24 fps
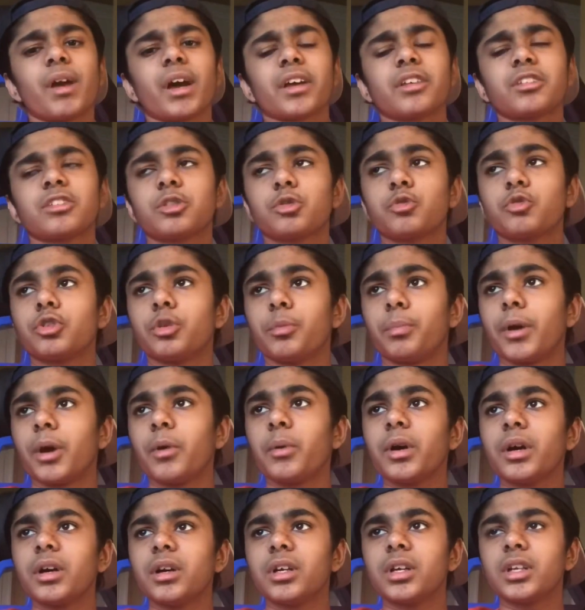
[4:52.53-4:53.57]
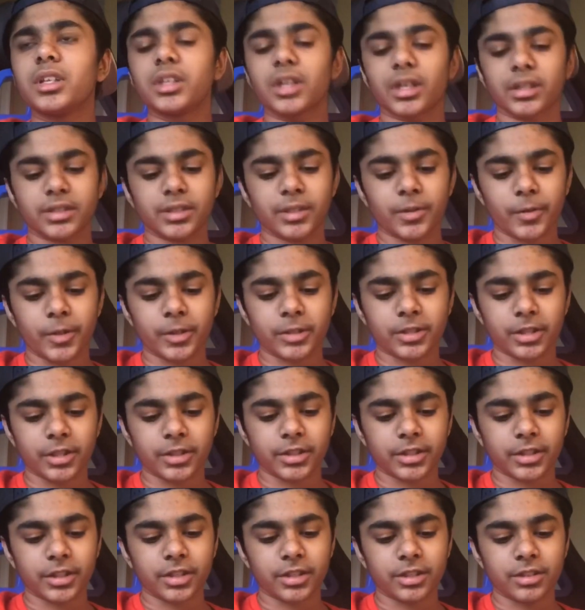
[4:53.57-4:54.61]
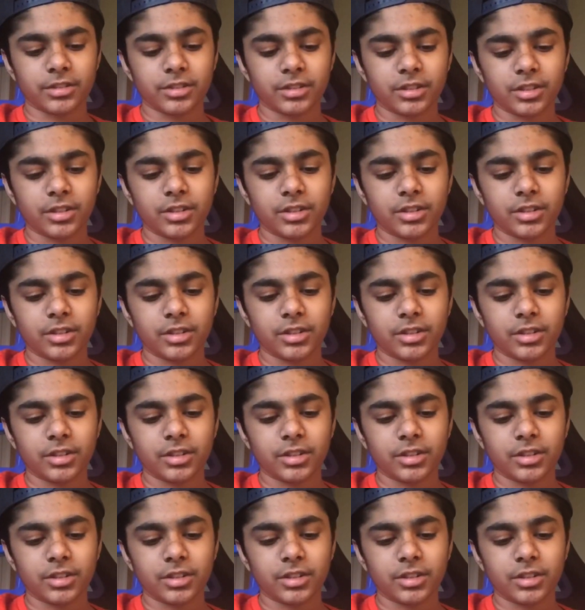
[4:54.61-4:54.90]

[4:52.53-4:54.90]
It's De Boer. 90 or 80, I think he is.